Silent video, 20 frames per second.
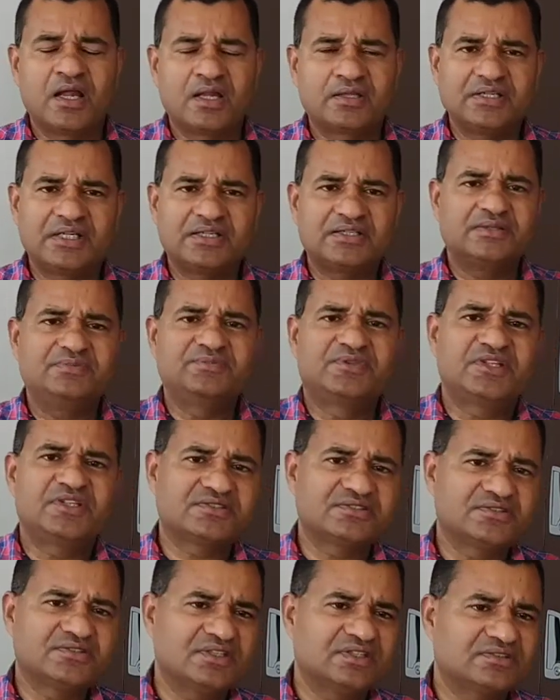That time
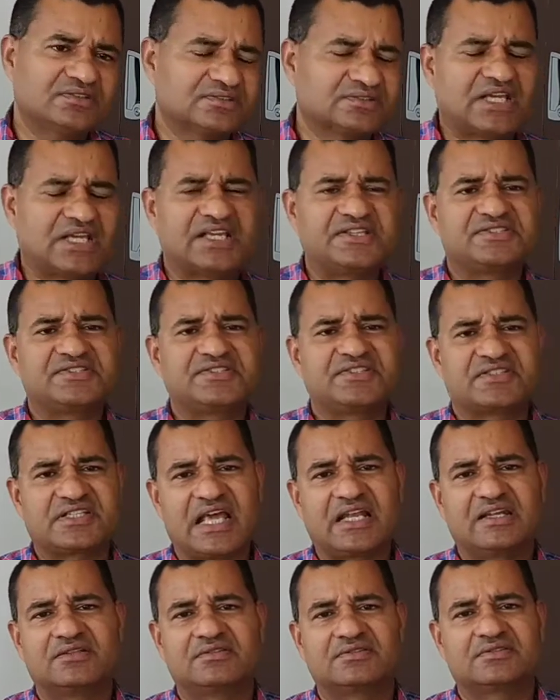National Science
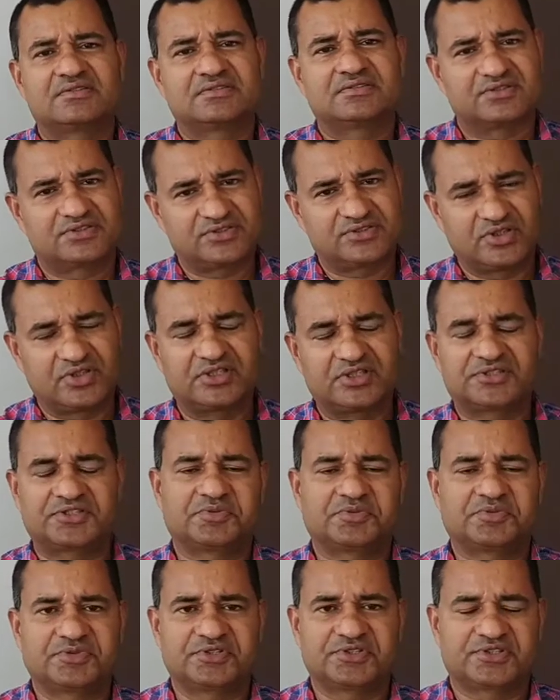Talent
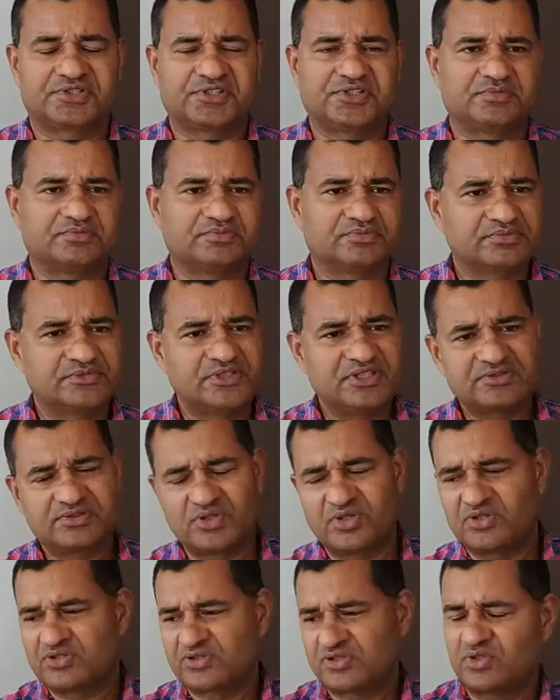Scholarship Scheme. Then
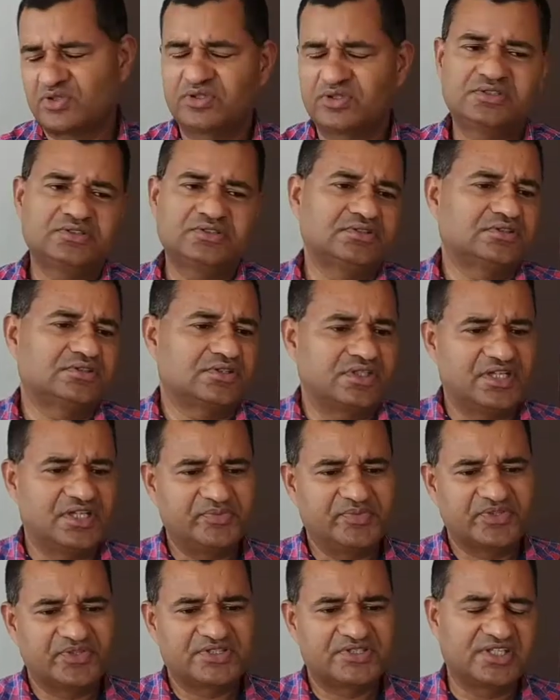slowly its
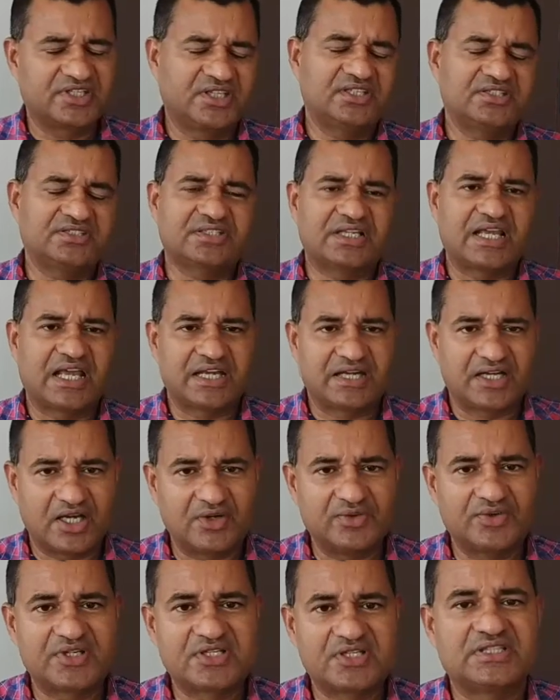name was changed and
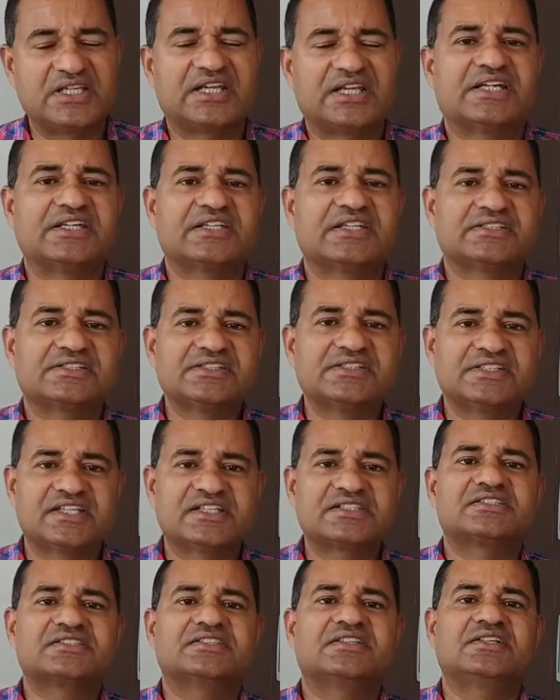now it is NTSE,
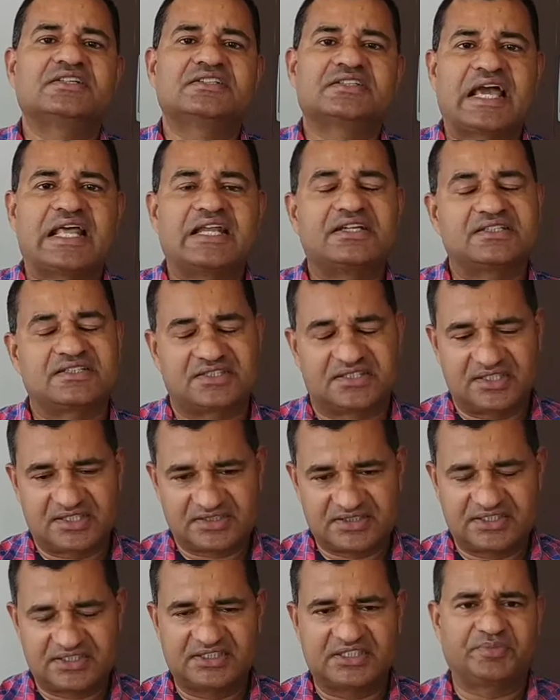National Talent
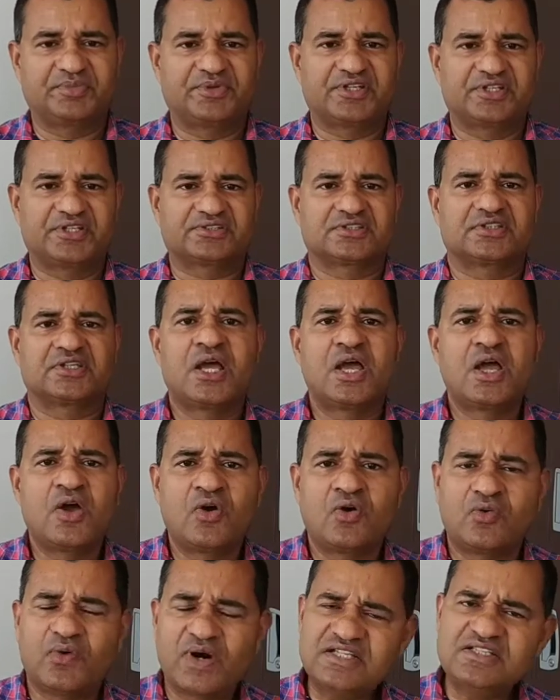Search Examination.
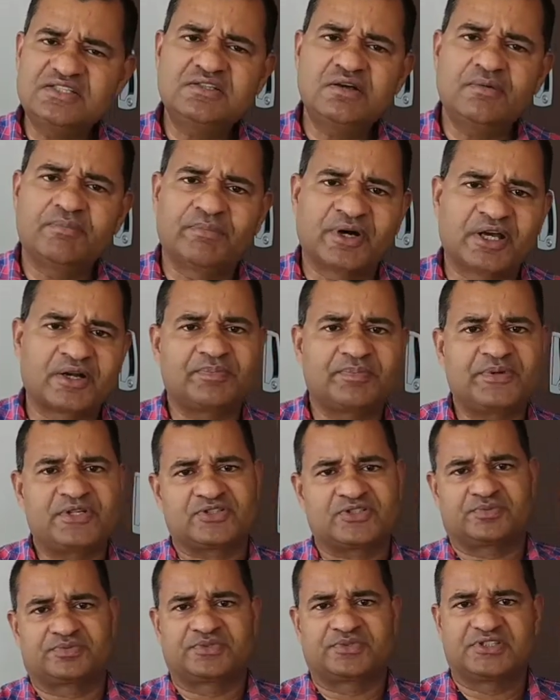What is the
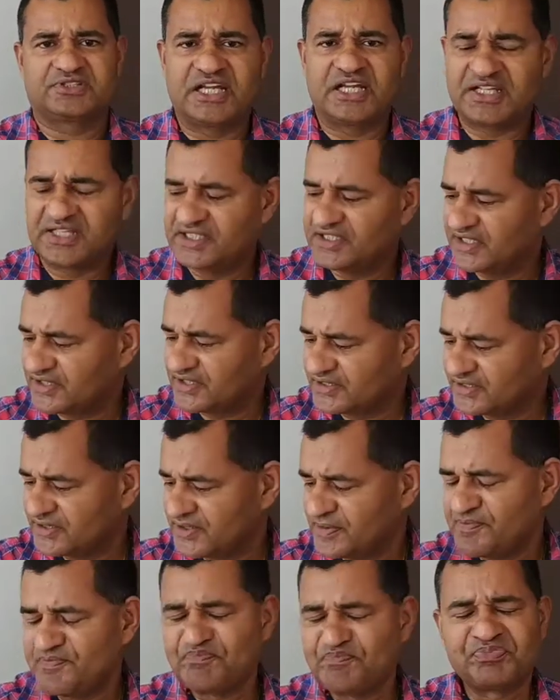purpose of this
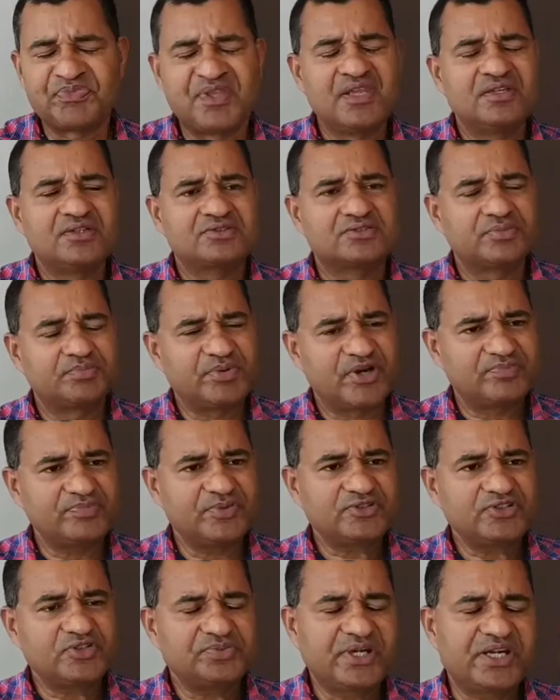NTSE? So
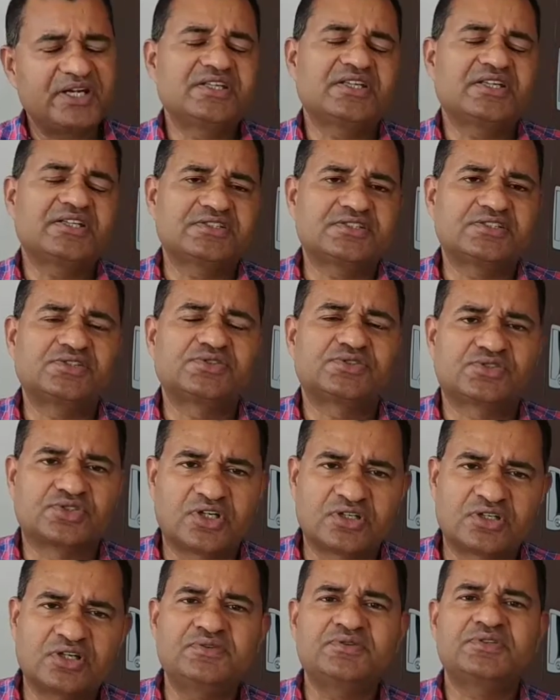purpose of NTSE is to
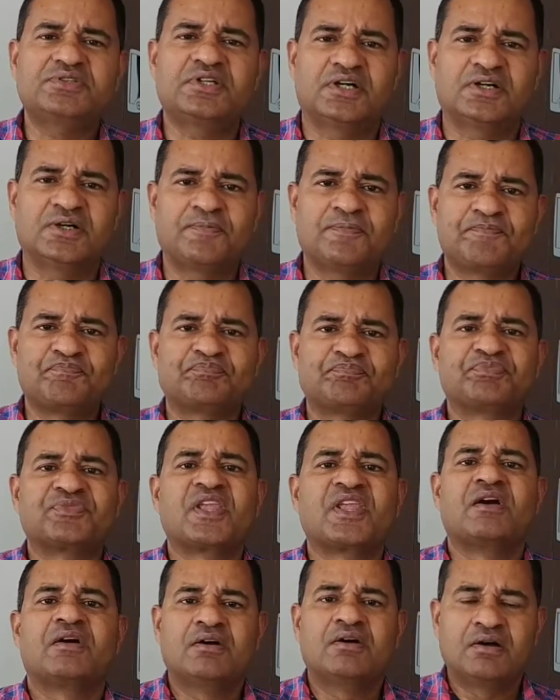sort out the
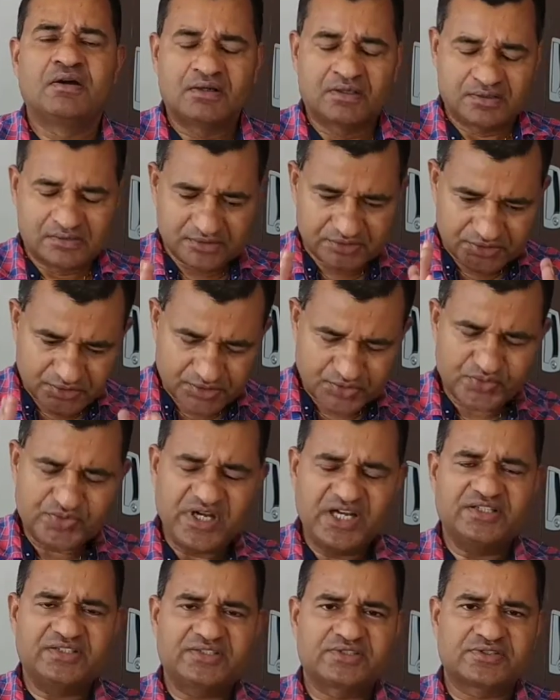
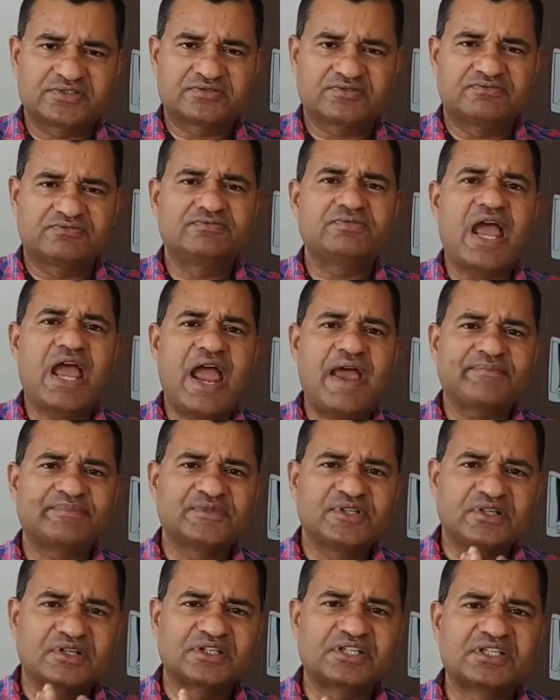students who
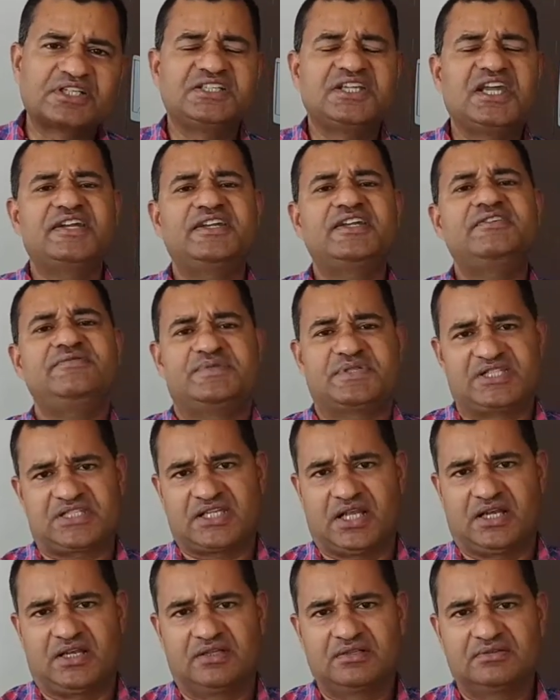have the creative
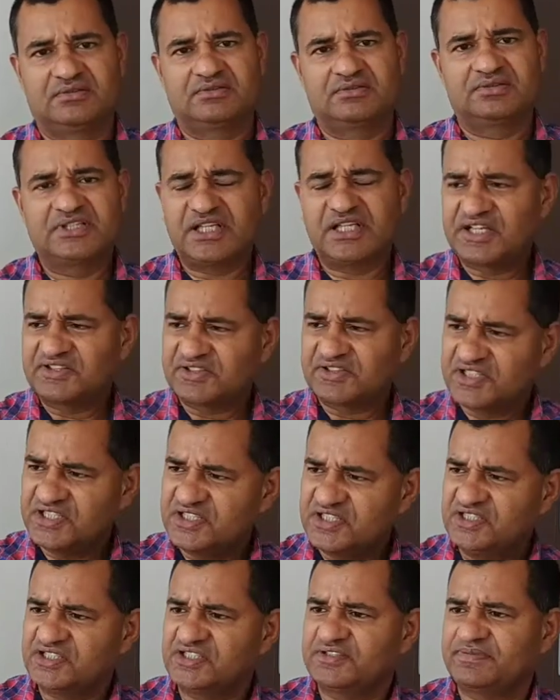skill. They can
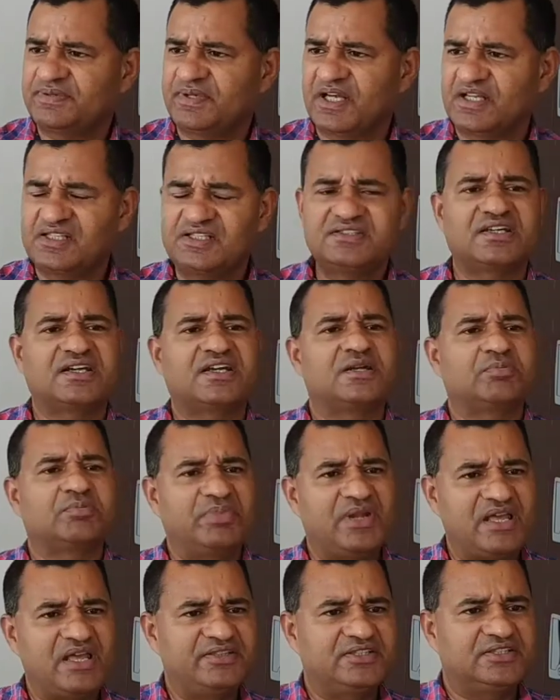think differently, they can
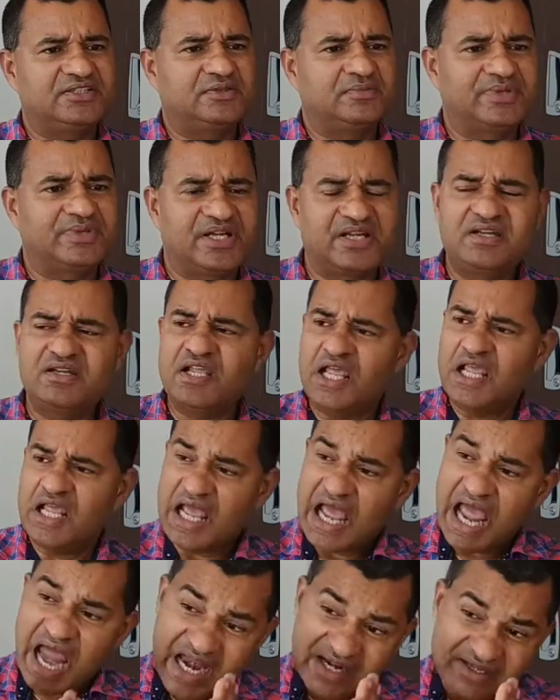apply their brain,
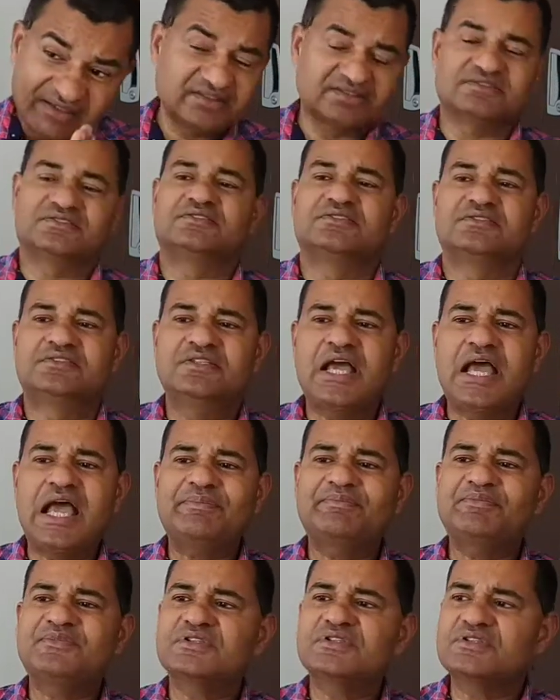and they
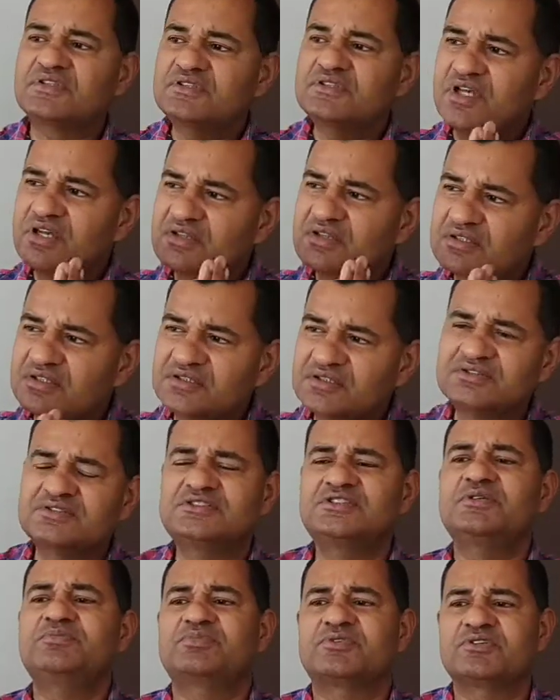have the real
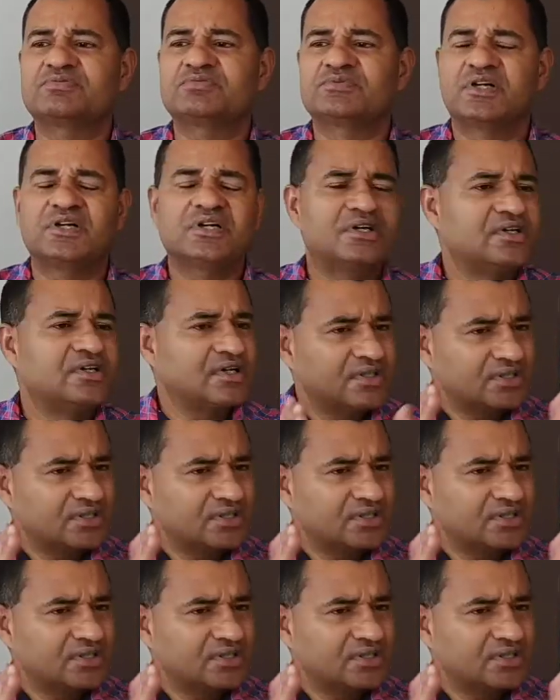concept of the